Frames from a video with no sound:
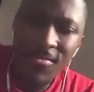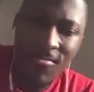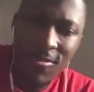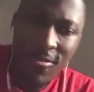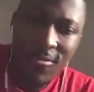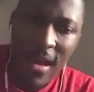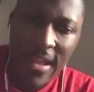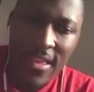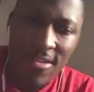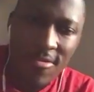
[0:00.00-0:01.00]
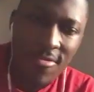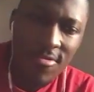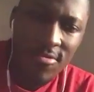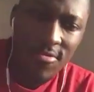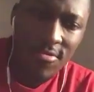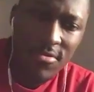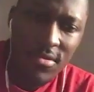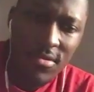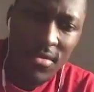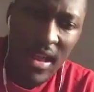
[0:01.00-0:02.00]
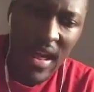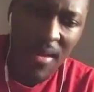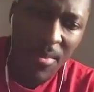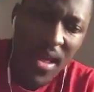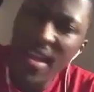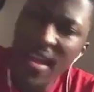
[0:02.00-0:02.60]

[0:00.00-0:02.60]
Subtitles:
what? How do you? I mean, how do